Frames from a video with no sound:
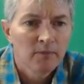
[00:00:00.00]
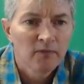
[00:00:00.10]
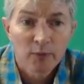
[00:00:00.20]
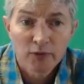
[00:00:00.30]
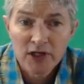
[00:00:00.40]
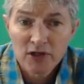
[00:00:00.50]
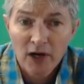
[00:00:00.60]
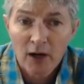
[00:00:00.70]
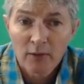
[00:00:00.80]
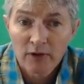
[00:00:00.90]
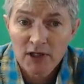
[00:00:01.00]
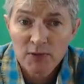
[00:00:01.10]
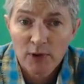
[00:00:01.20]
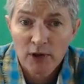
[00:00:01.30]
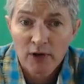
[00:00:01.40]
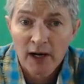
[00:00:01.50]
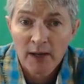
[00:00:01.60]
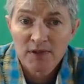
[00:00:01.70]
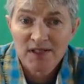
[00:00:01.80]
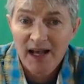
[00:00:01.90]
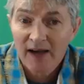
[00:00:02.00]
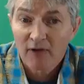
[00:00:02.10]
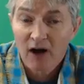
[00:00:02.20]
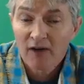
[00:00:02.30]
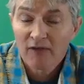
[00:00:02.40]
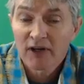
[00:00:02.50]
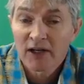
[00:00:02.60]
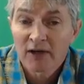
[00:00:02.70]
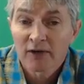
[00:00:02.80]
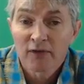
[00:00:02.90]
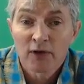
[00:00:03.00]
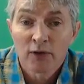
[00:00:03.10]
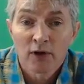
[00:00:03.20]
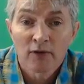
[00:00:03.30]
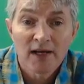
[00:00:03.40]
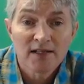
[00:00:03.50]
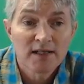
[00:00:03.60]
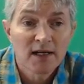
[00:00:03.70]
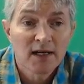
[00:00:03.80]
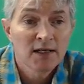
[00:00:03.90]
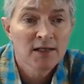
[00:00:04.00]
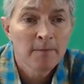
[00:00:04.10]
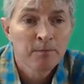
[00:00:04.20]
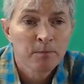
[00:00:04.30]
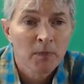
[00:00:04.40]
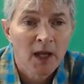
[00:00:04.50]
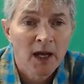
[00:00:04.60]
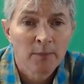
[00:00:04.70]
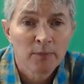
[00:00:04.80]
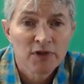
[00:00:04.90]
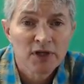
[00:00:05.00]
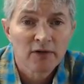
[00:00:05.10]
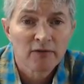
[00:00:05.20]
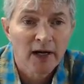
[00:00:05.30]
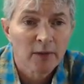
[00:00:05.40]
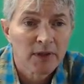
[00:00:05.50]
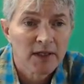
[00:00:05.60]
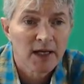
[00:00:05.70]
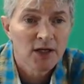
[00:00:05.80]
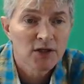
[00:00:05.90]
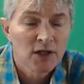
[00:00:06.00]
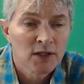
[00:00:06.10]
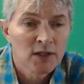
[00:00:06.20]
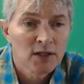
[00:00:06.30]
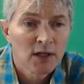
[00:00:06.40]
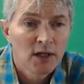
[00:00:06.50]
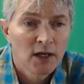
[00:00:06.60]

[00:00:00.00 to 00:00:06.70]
For pretrial release programs, staff often interview arrestees and present recommendations.